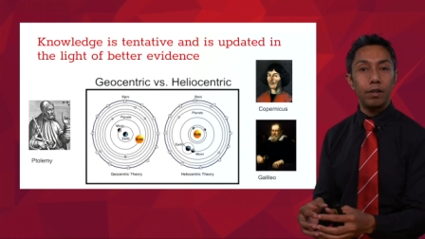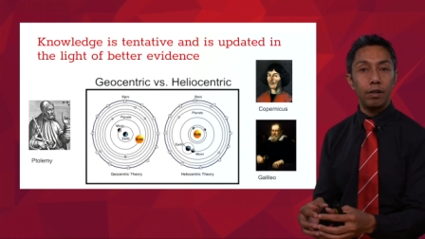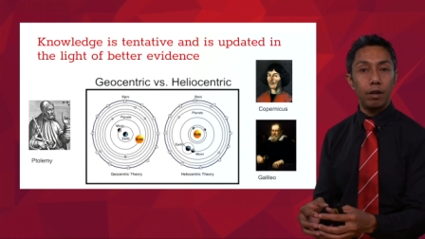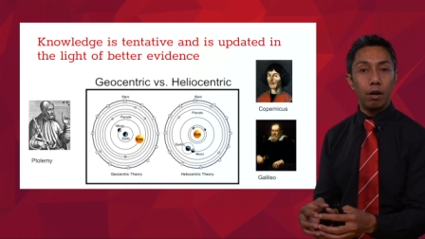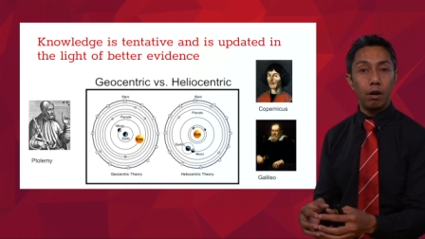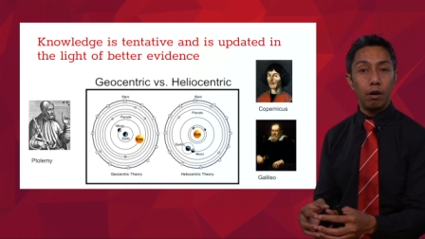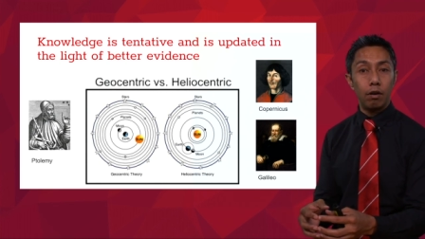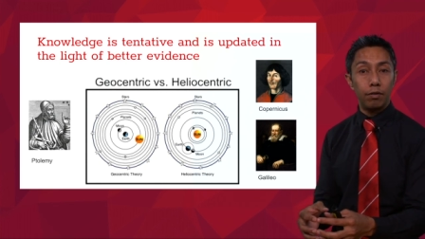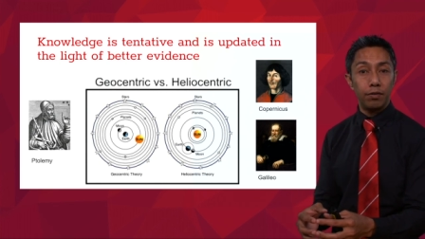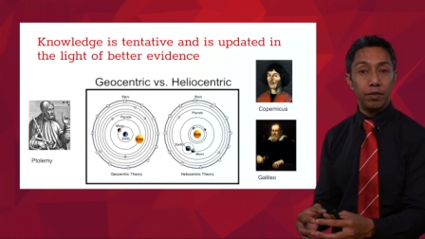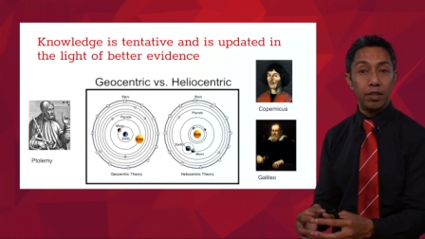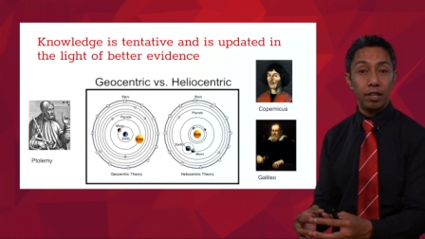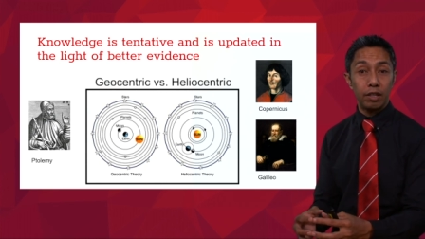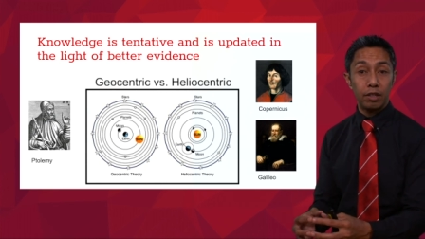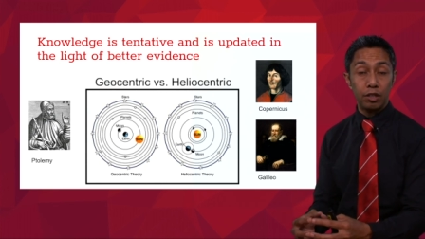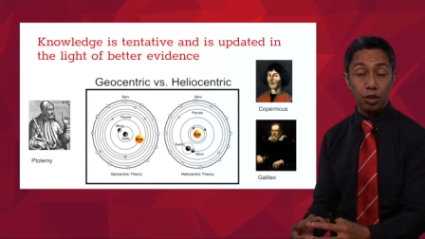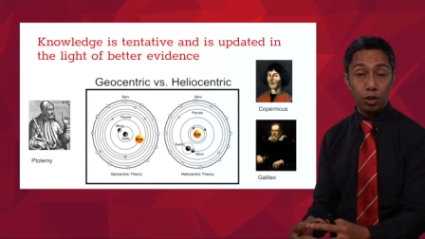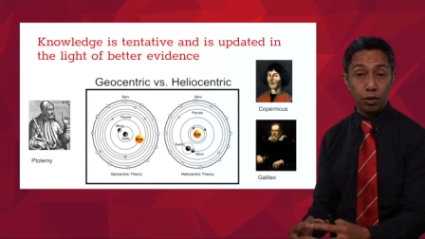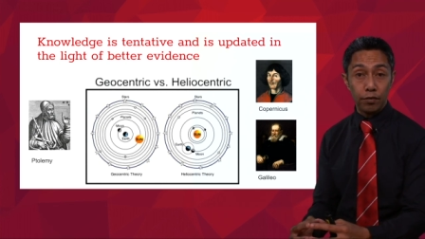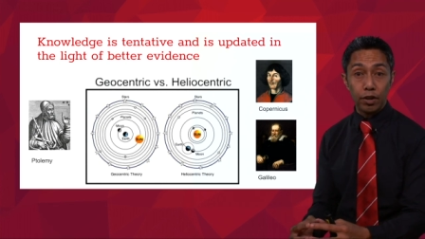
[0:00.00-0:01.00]
of the
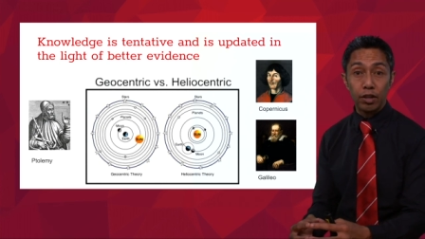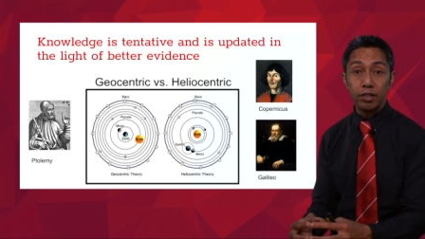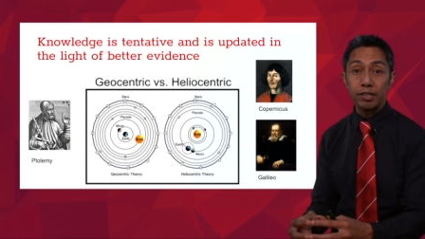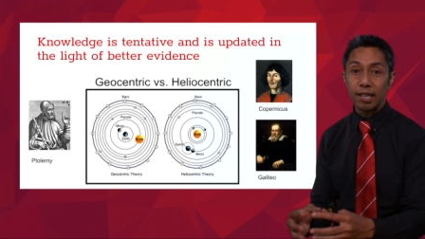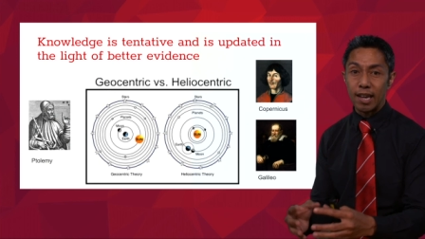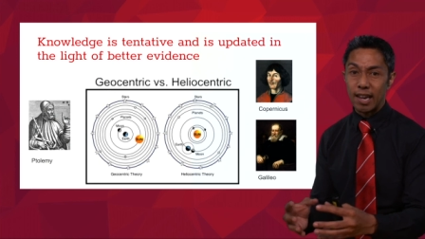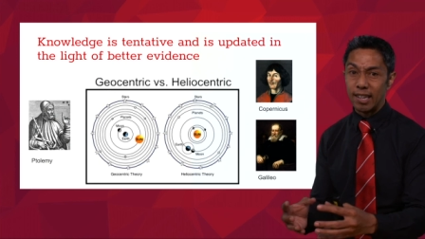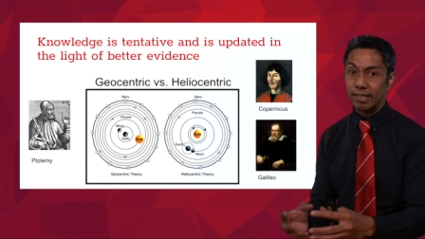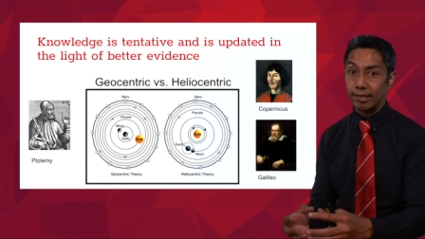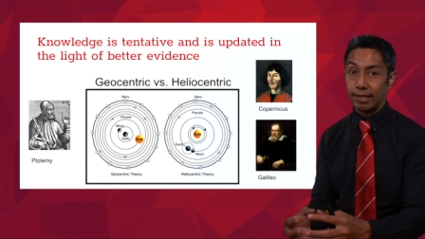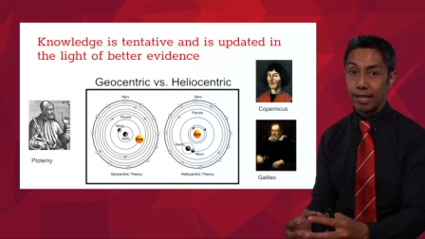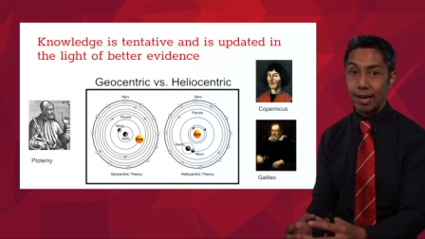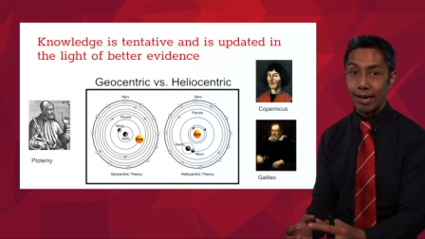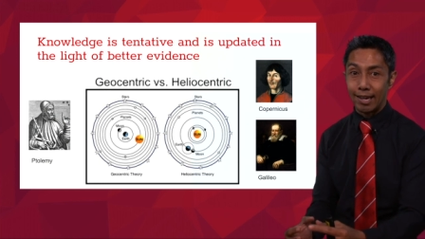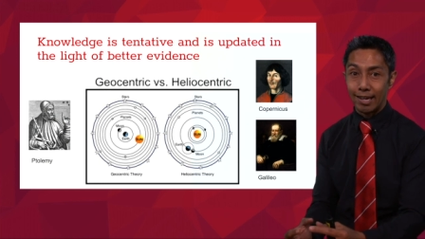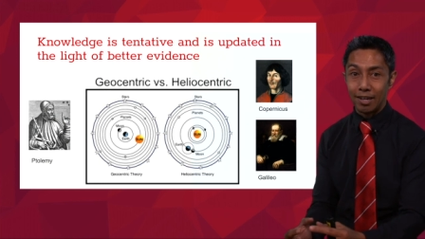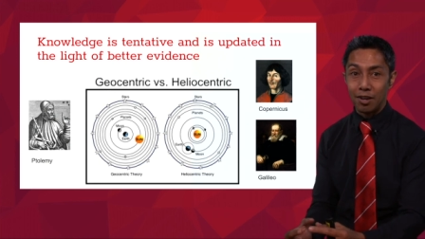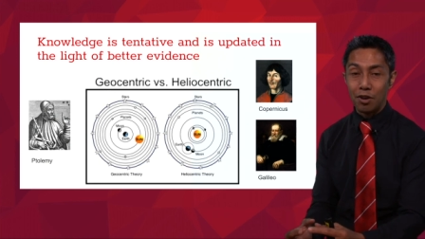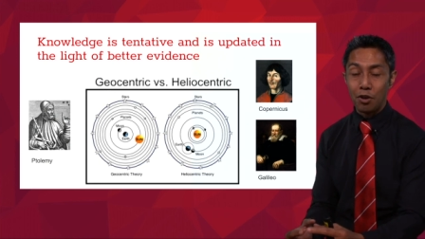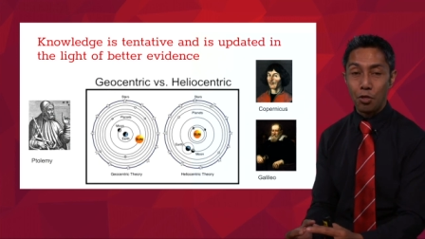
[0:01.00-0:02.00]
universe as
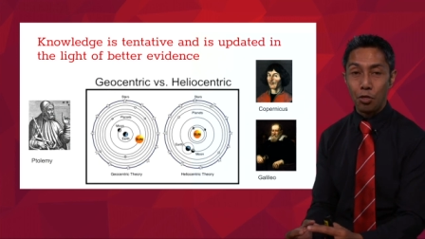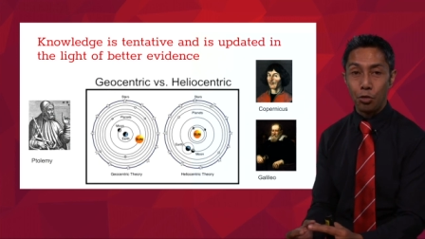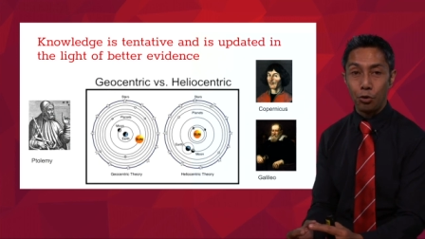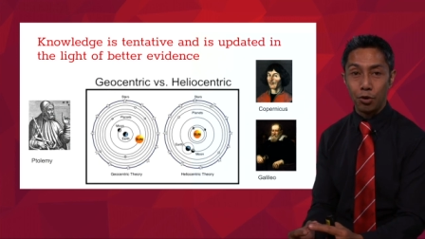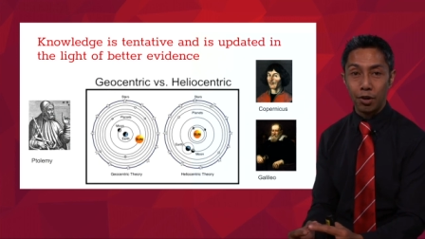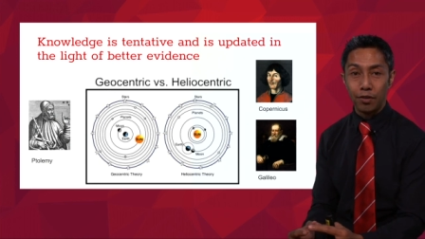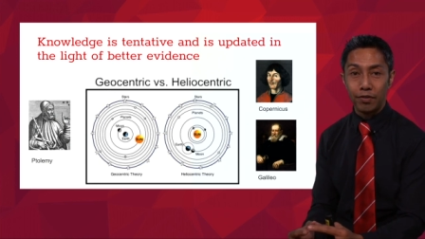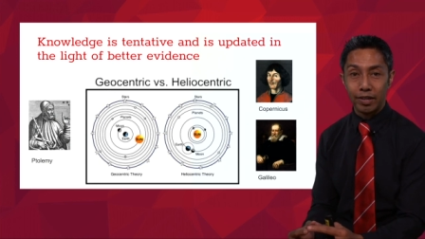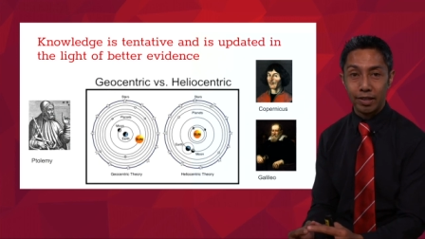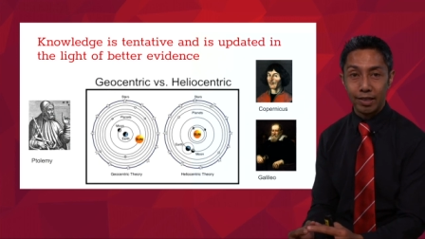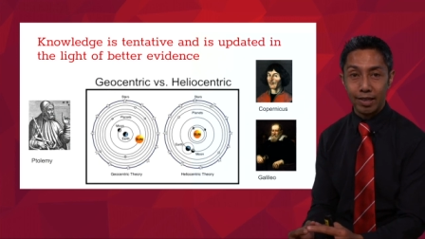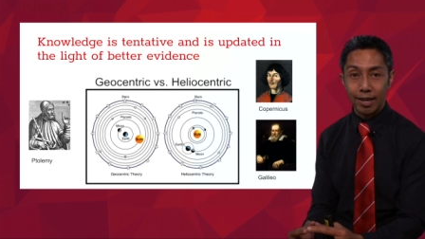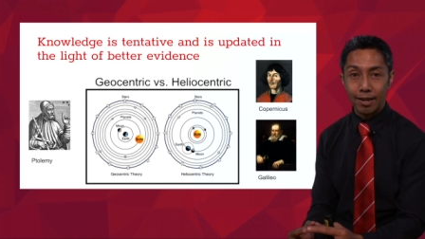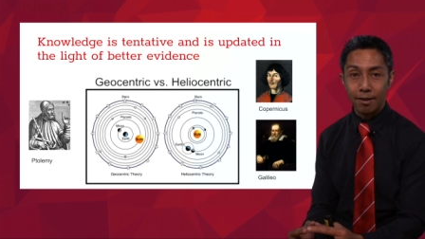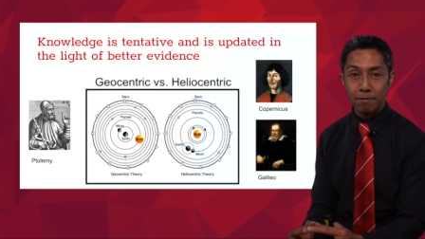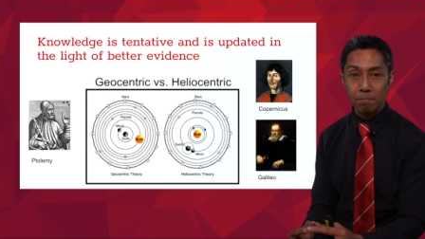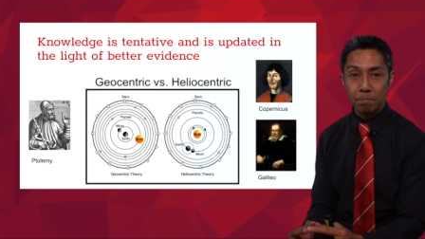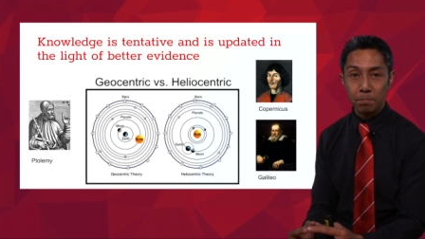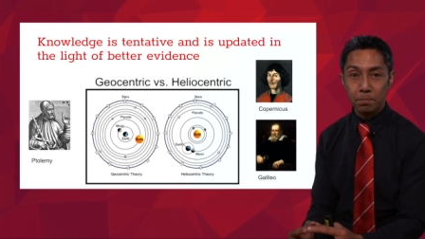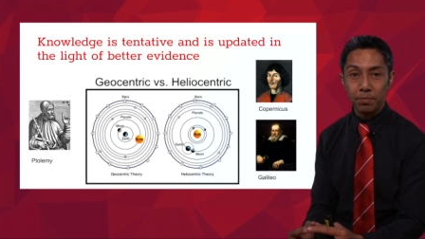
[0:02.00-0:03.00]
they thought of it then.